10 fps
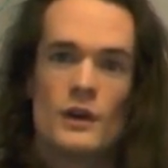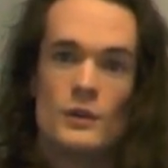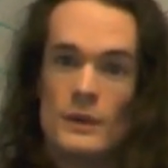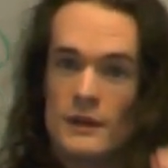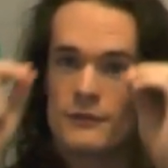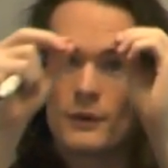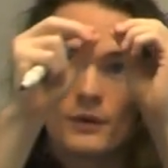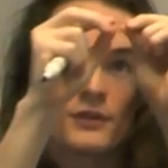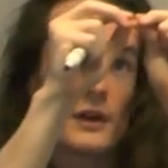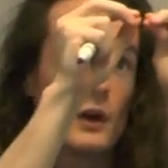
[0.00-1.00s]
You need to
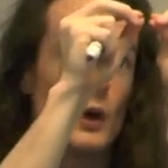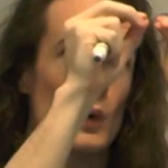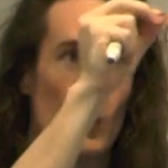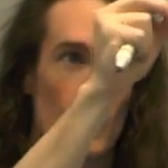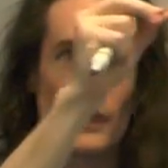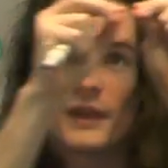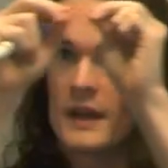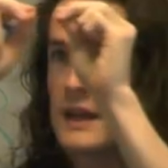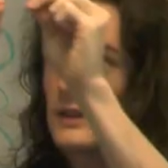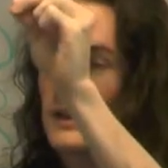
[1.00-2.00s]
focus on one
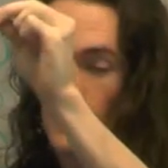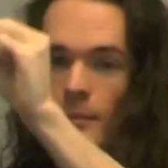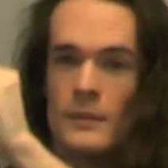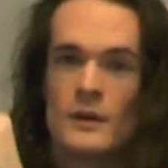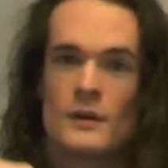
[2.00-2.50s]
thing at a time.